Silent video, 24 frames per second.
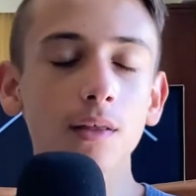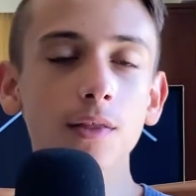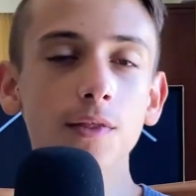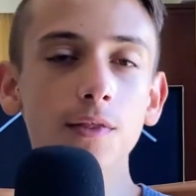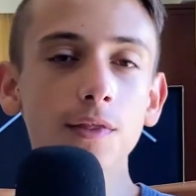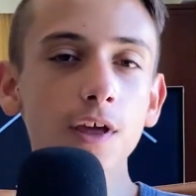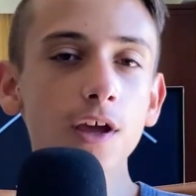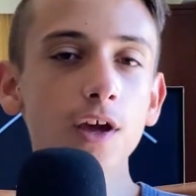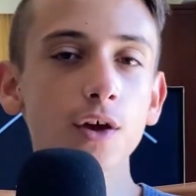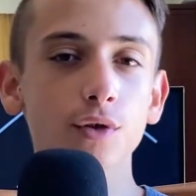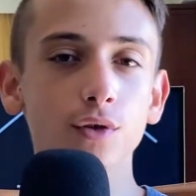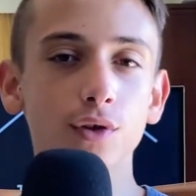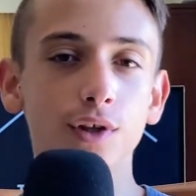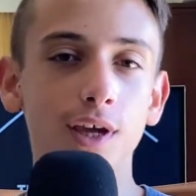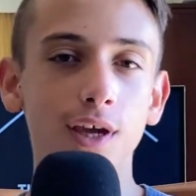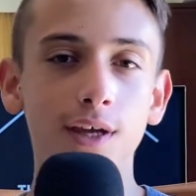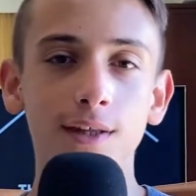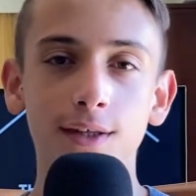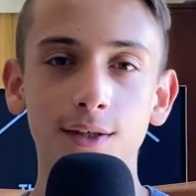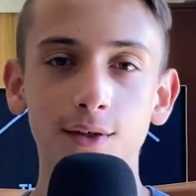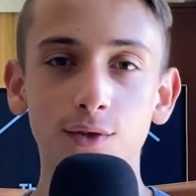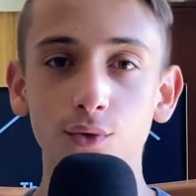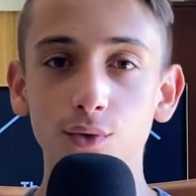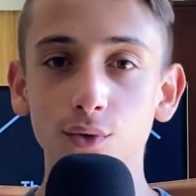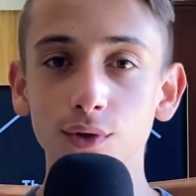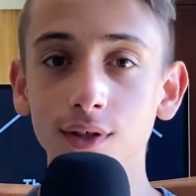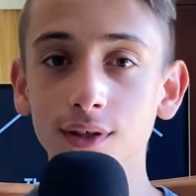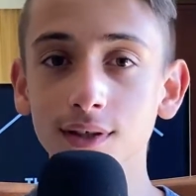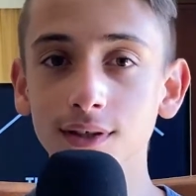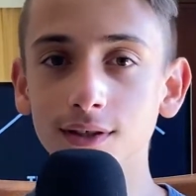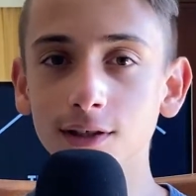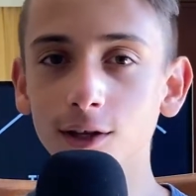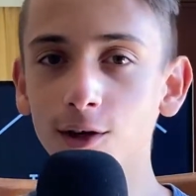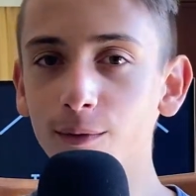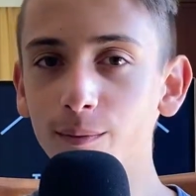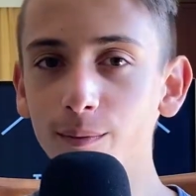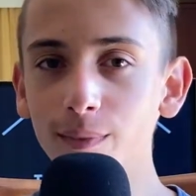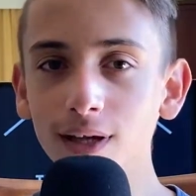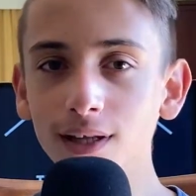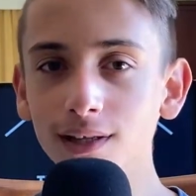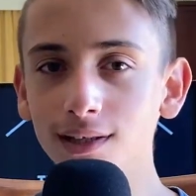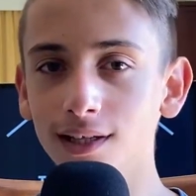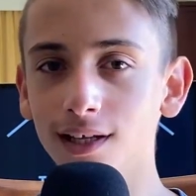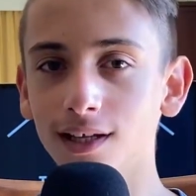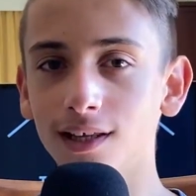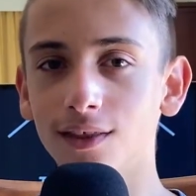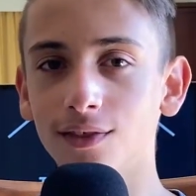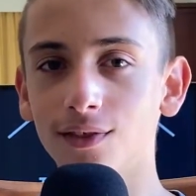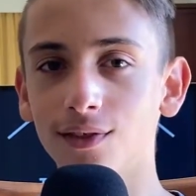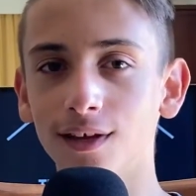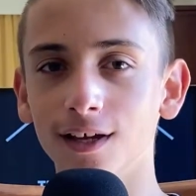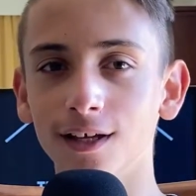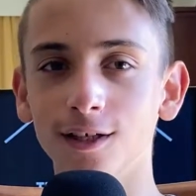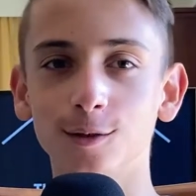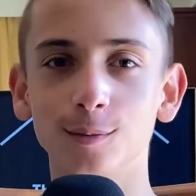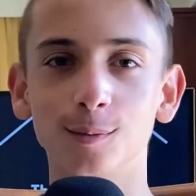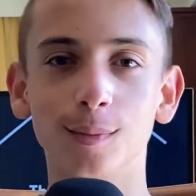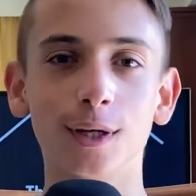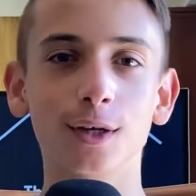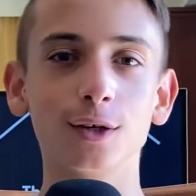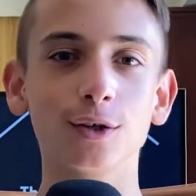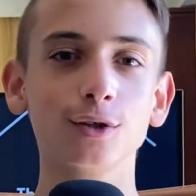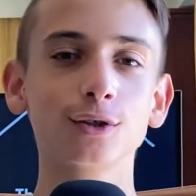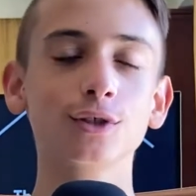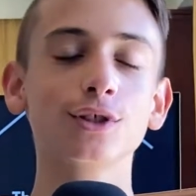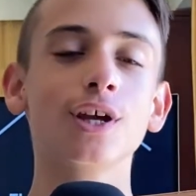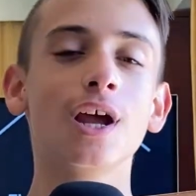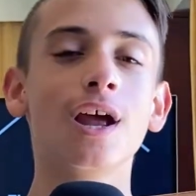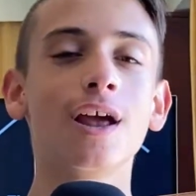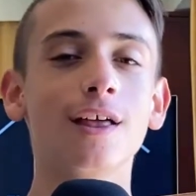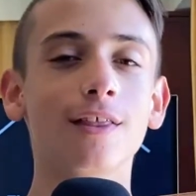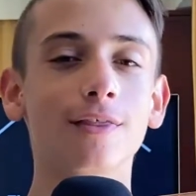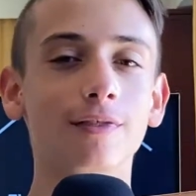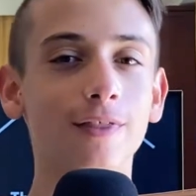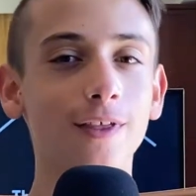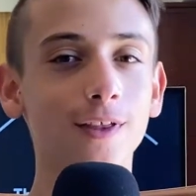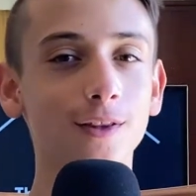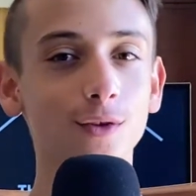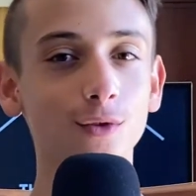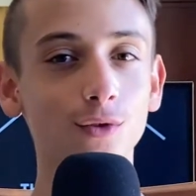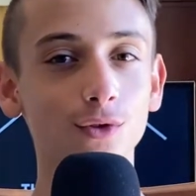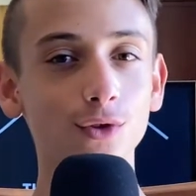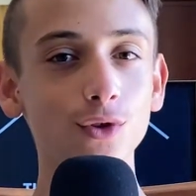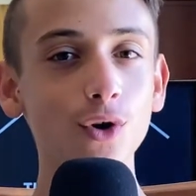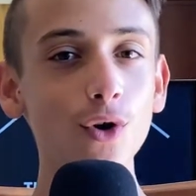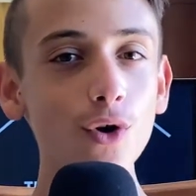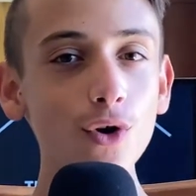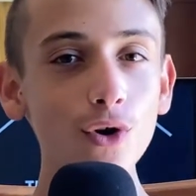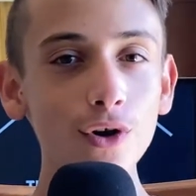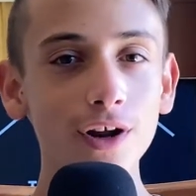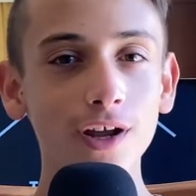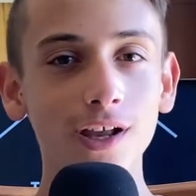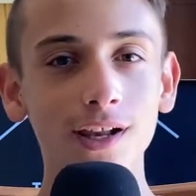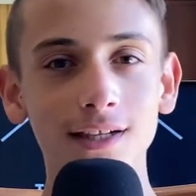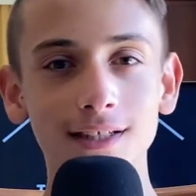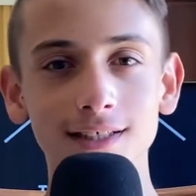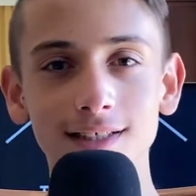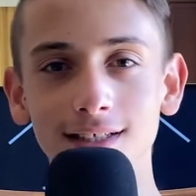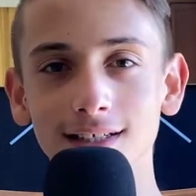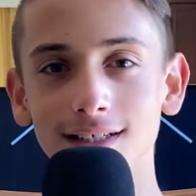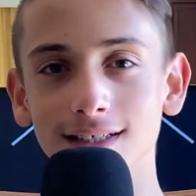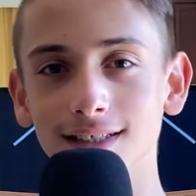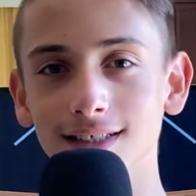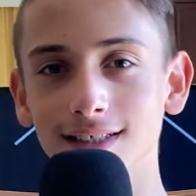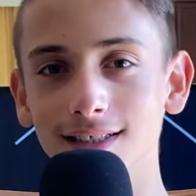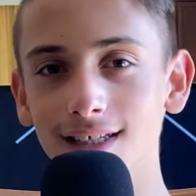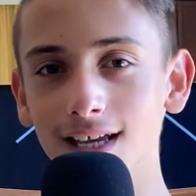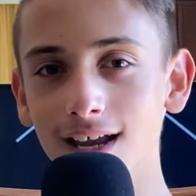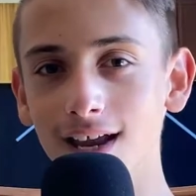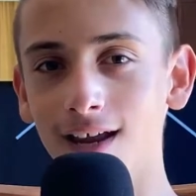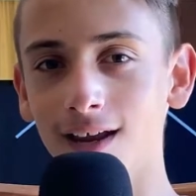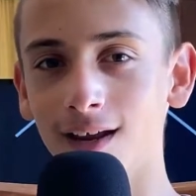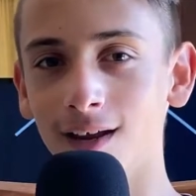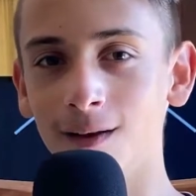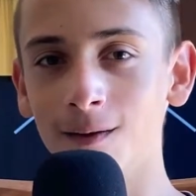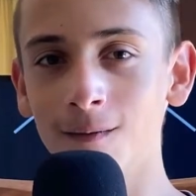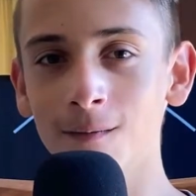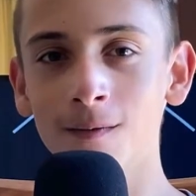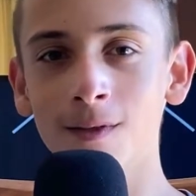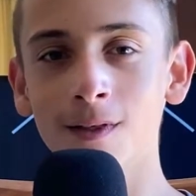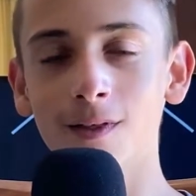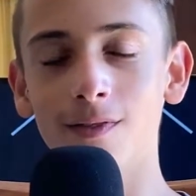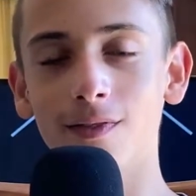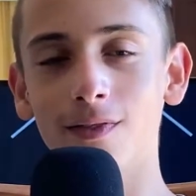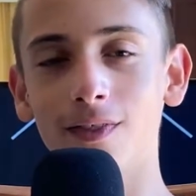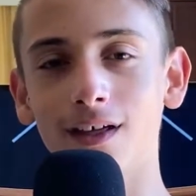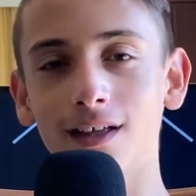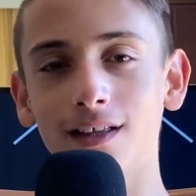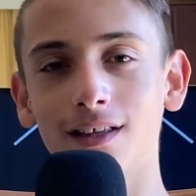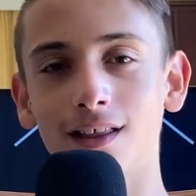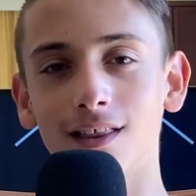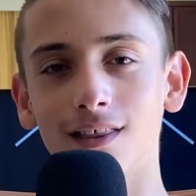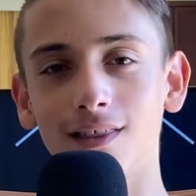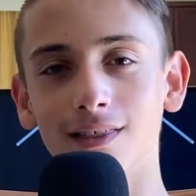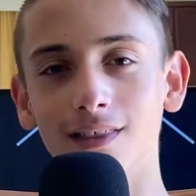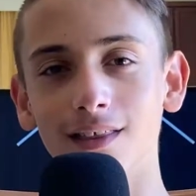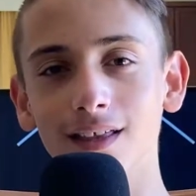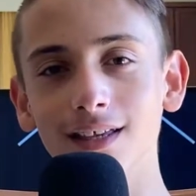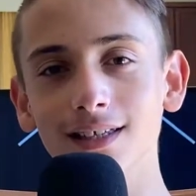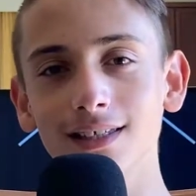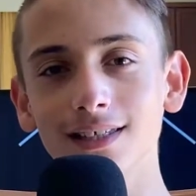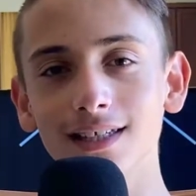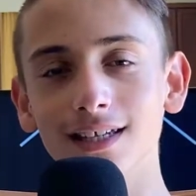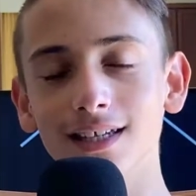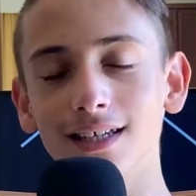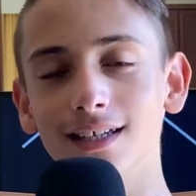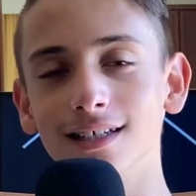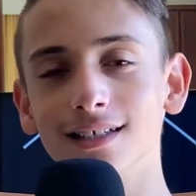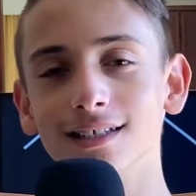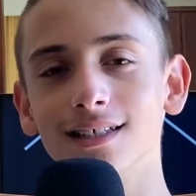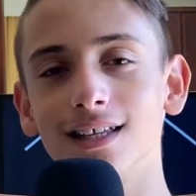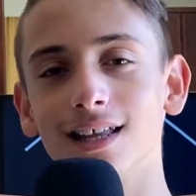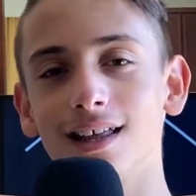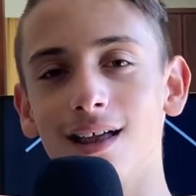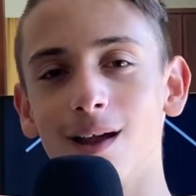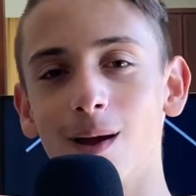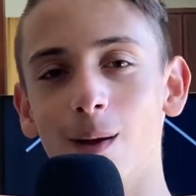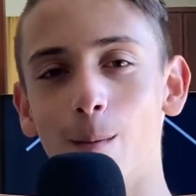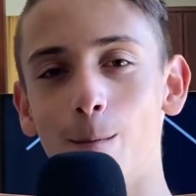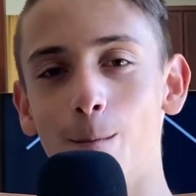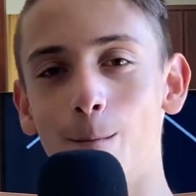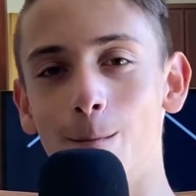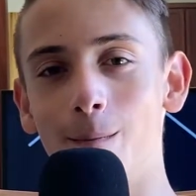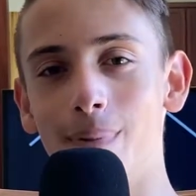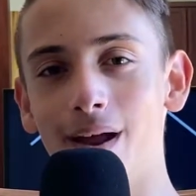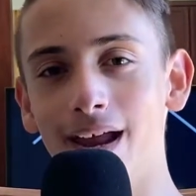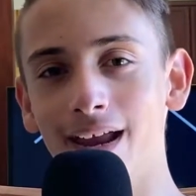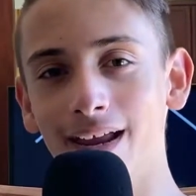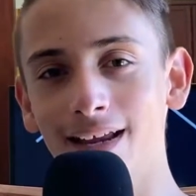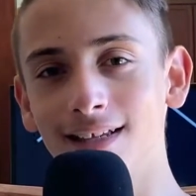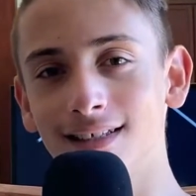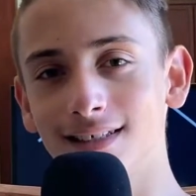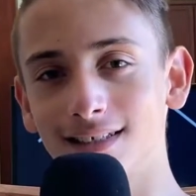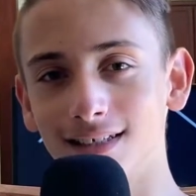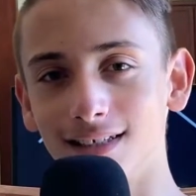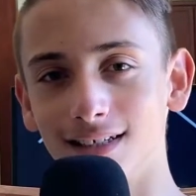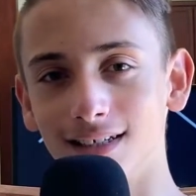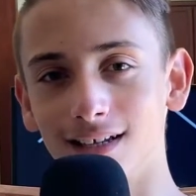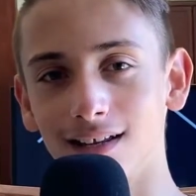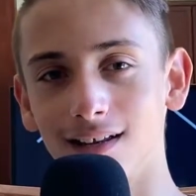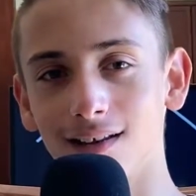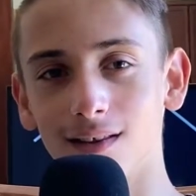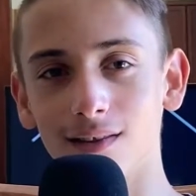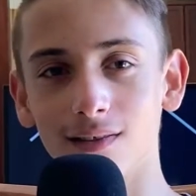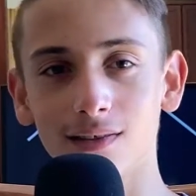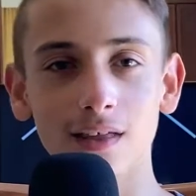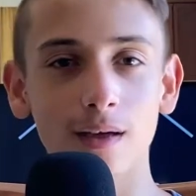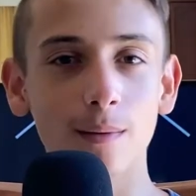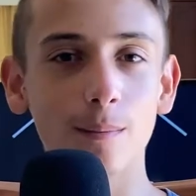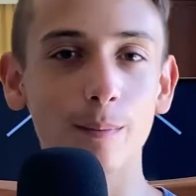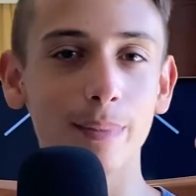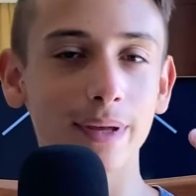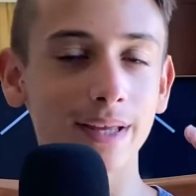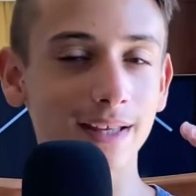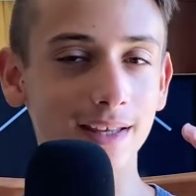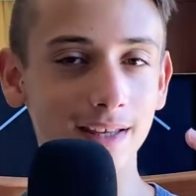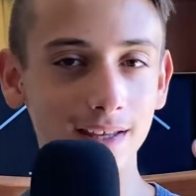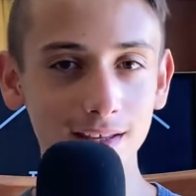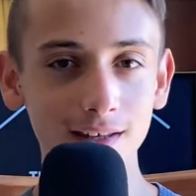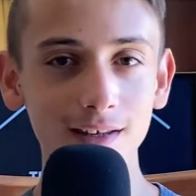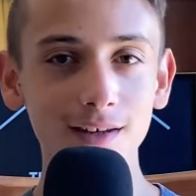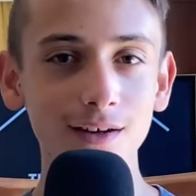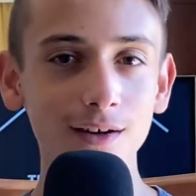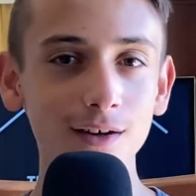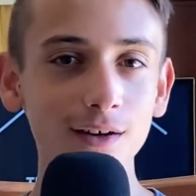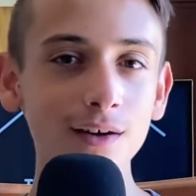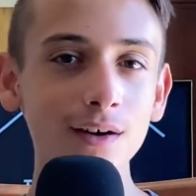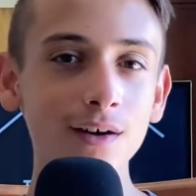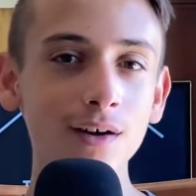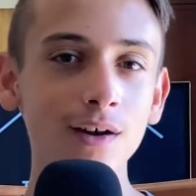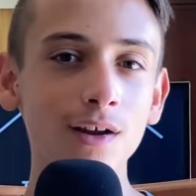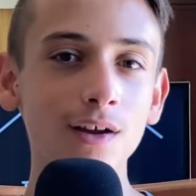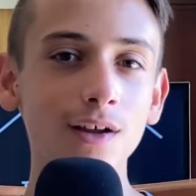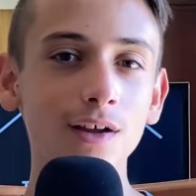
they could get into intermediate things because the tutorials say that this is a basic, a beginner